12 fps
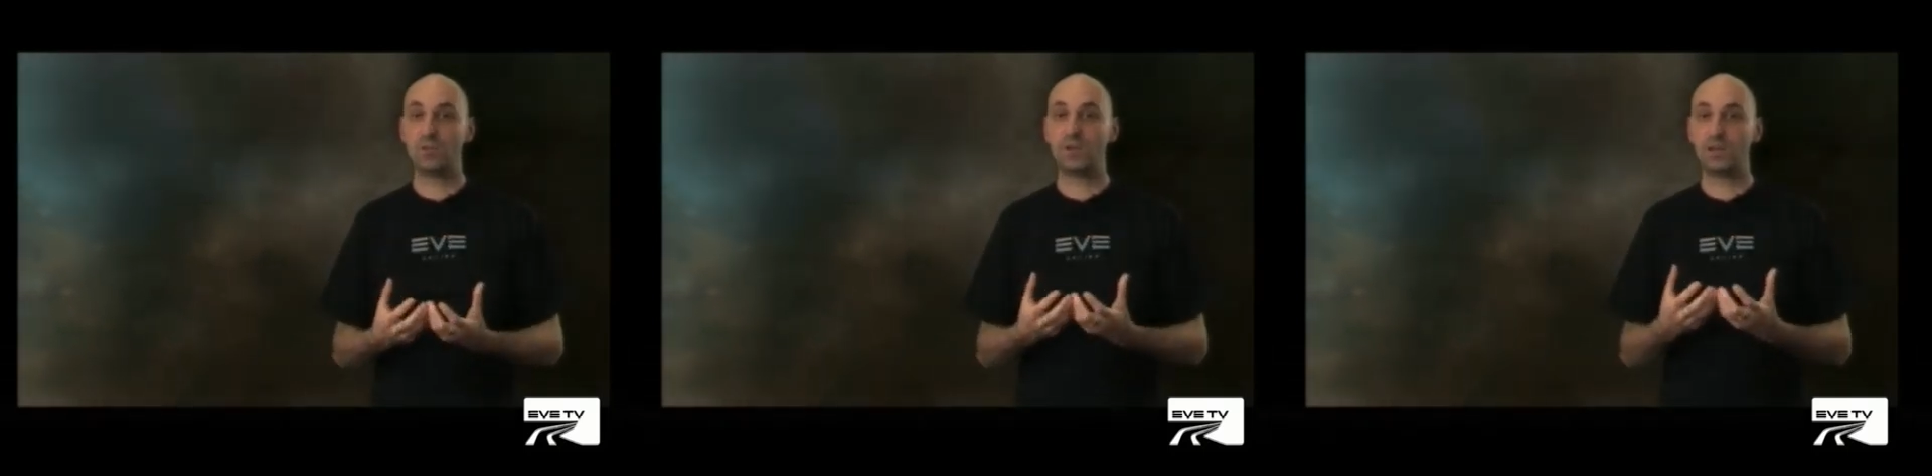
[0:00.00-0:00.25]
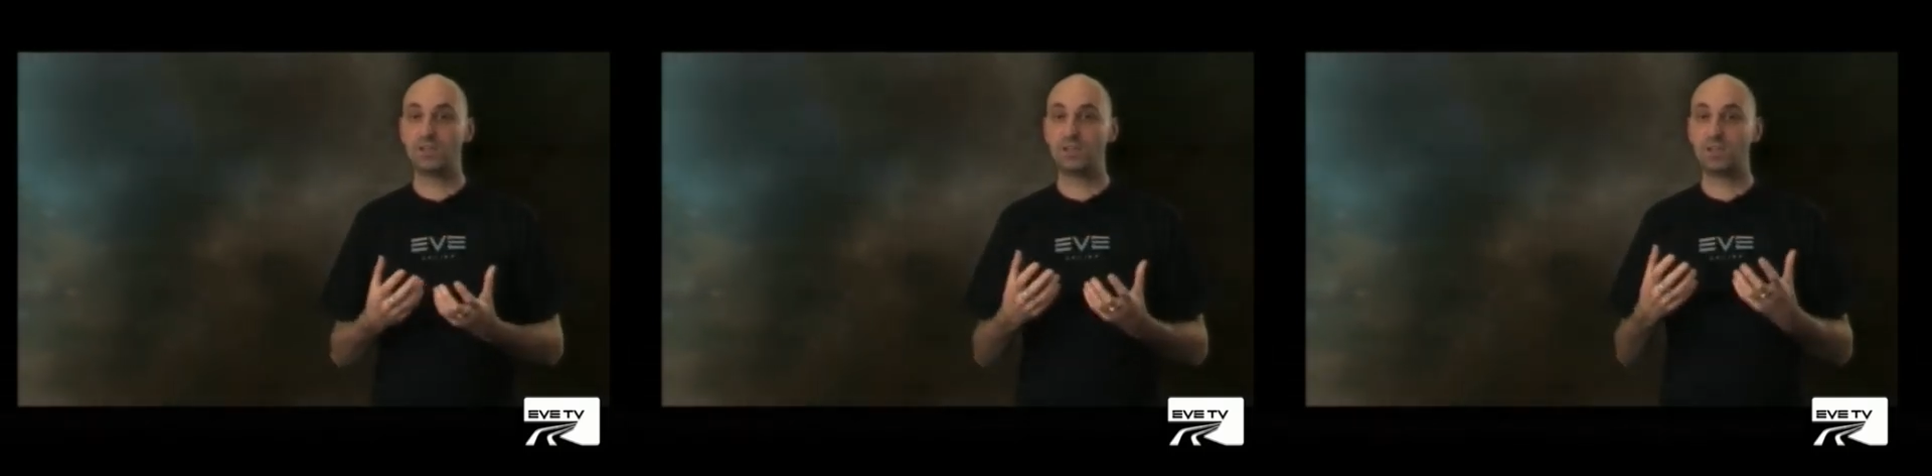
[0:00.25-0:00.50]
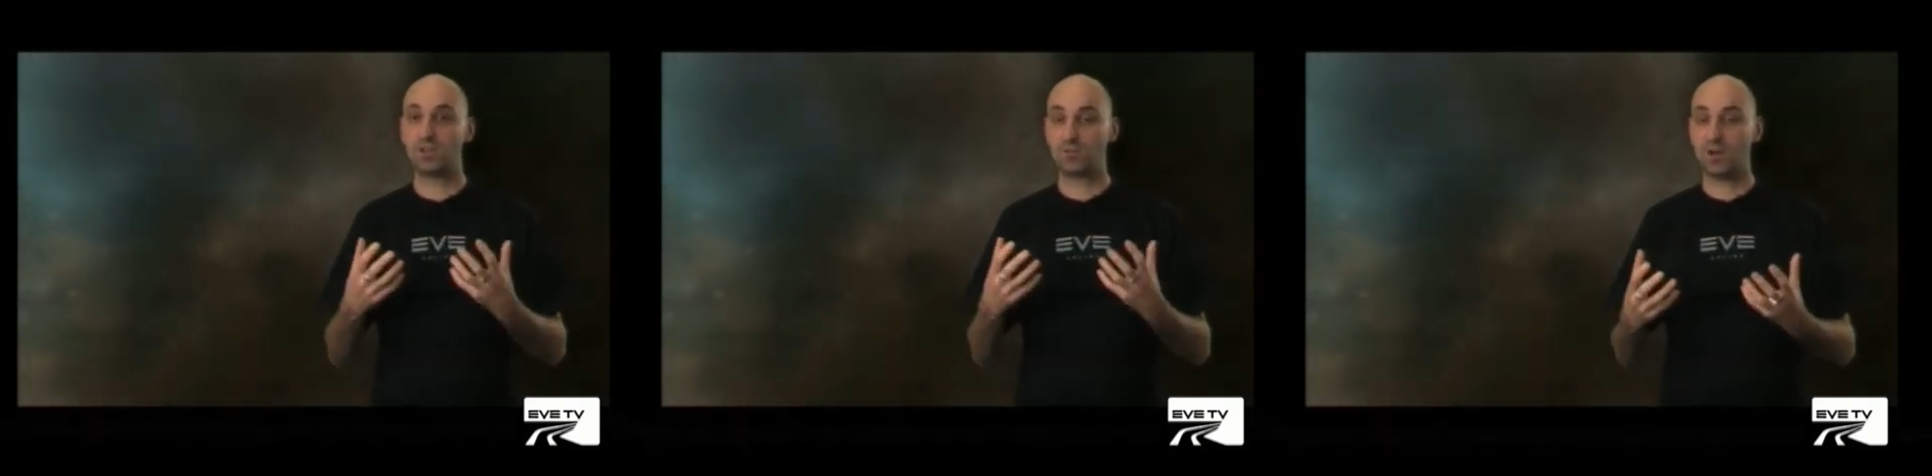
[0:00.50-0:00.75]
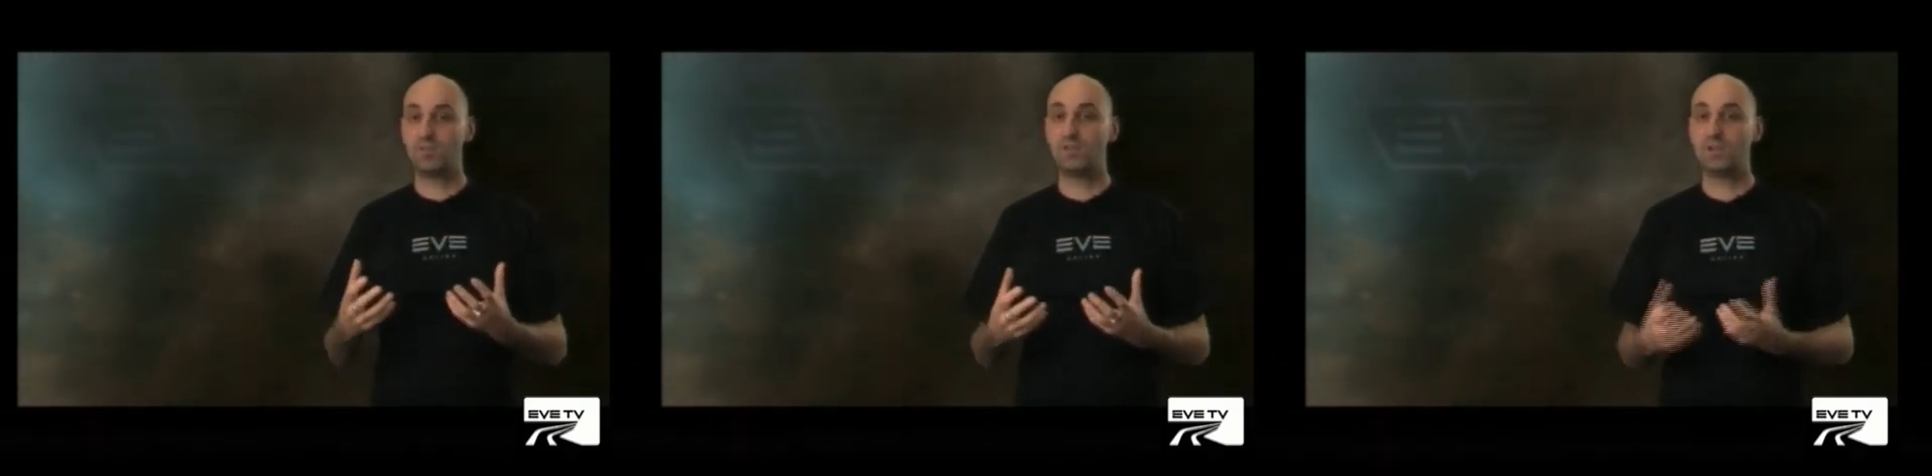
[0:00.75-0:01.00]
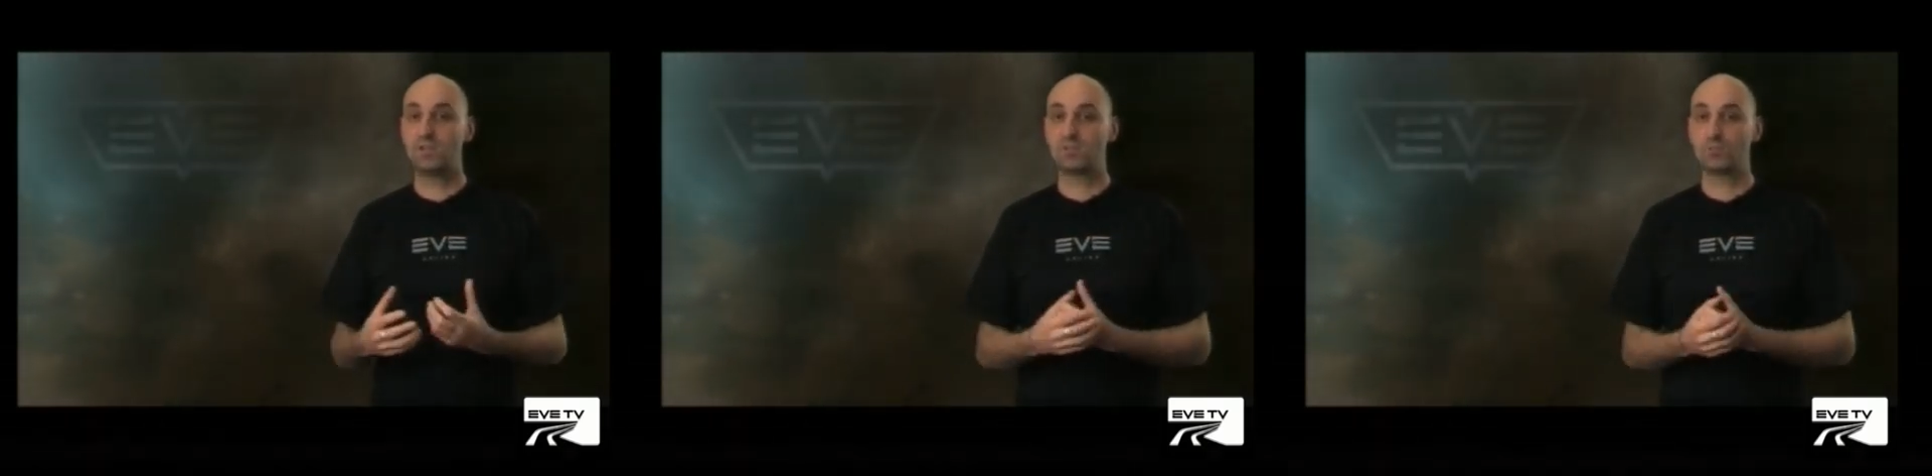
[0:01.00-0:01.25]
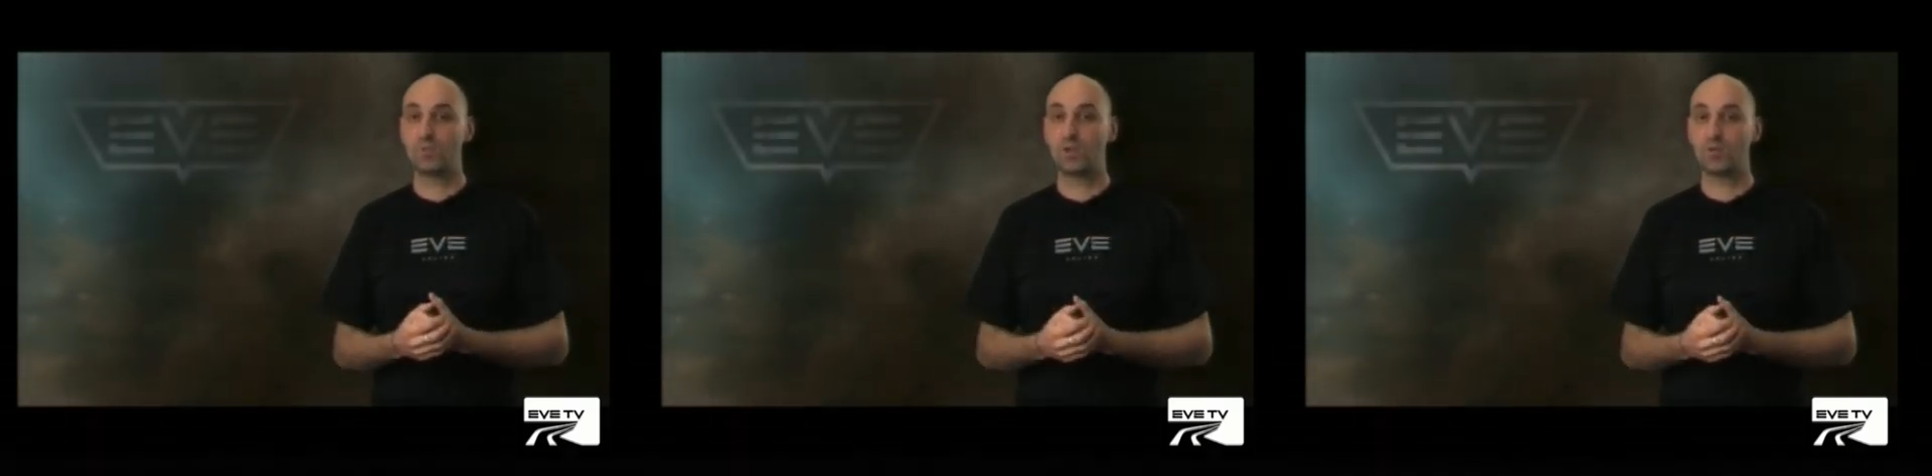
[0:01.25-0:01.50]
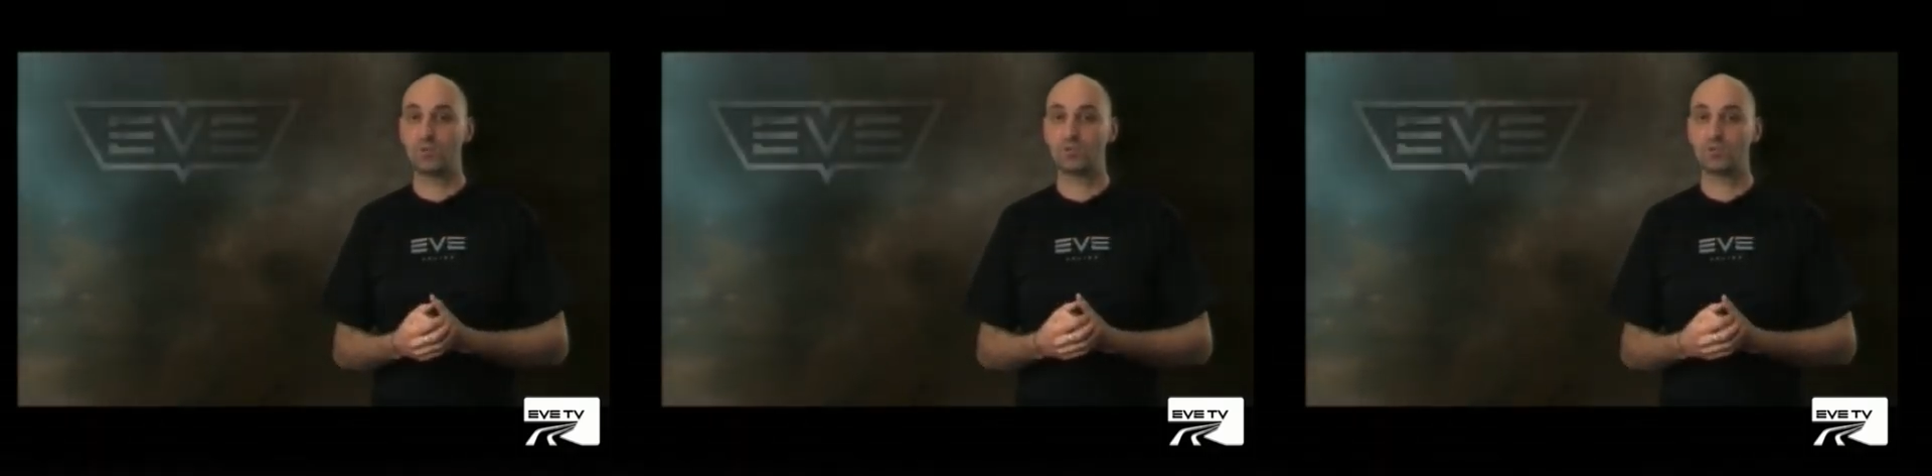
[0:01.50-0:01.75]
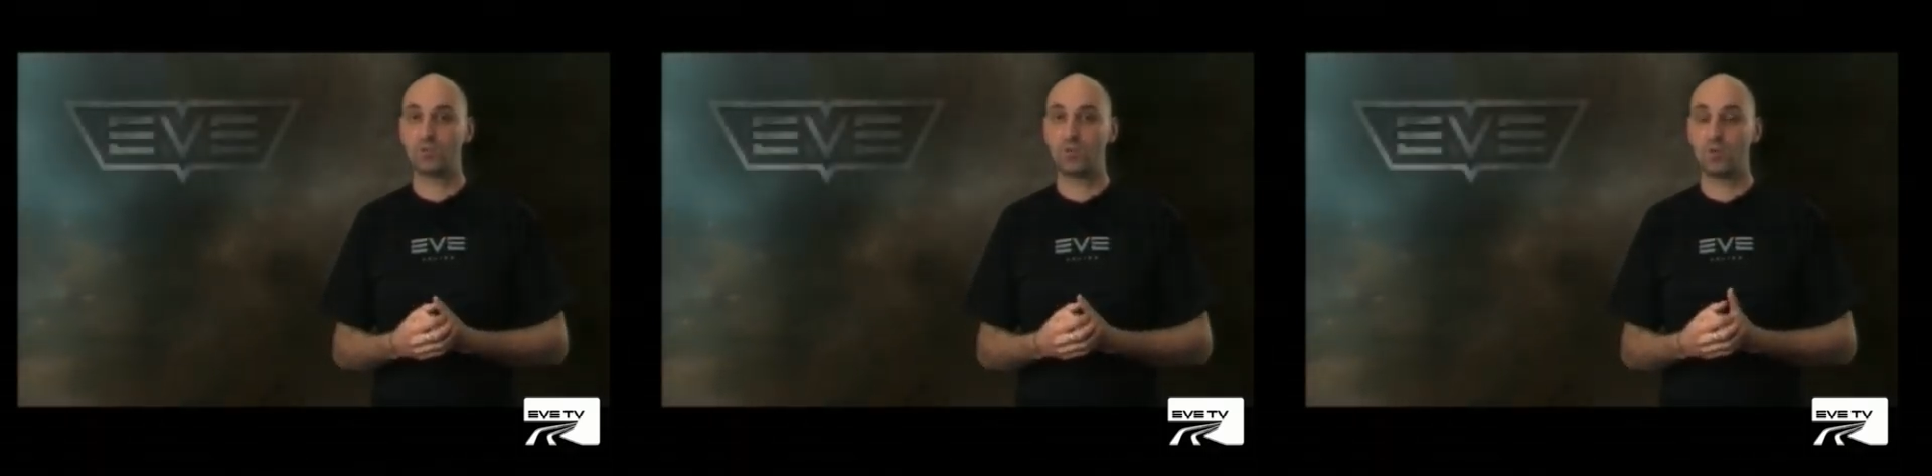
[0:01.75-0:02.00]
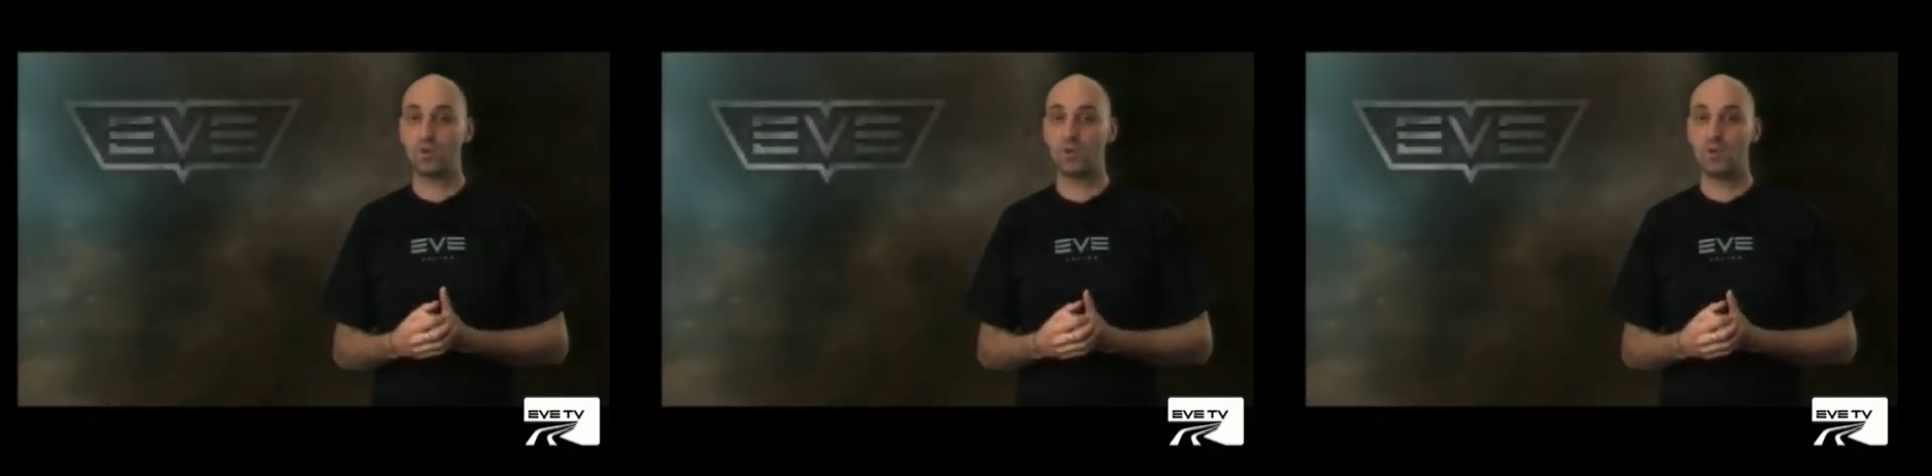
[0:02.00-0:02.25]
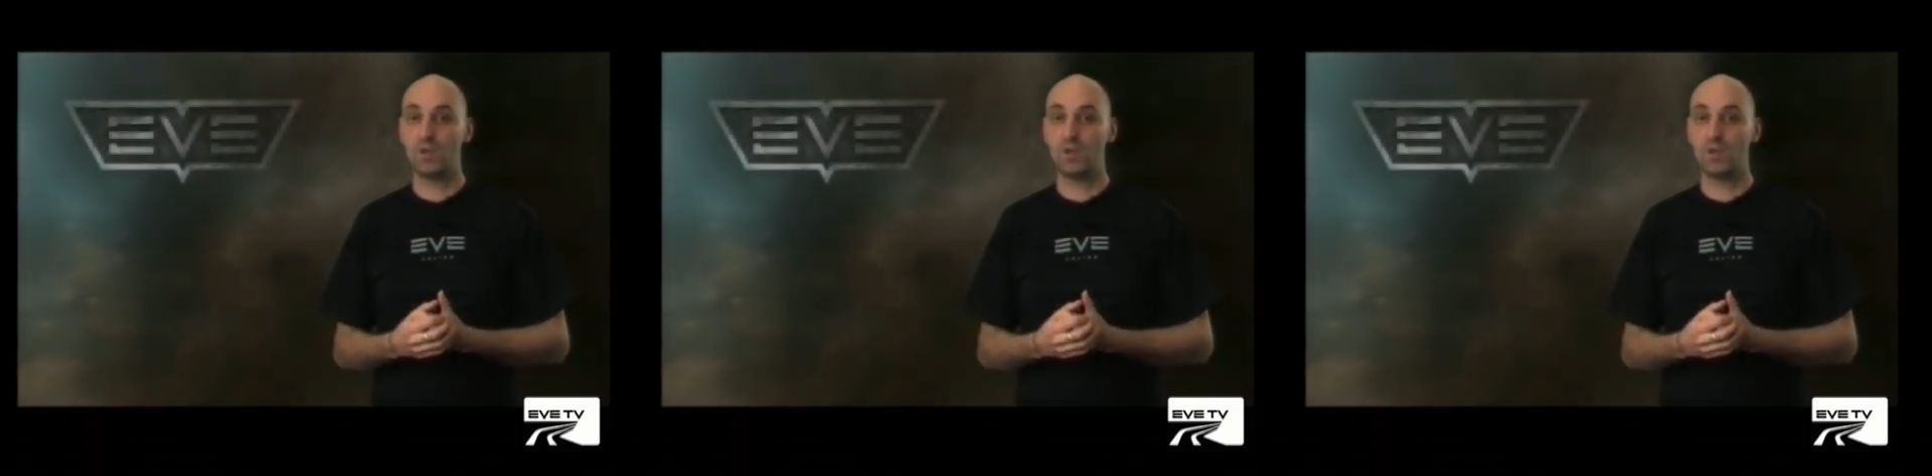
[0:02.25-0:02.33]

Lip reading: realistic graphics, we also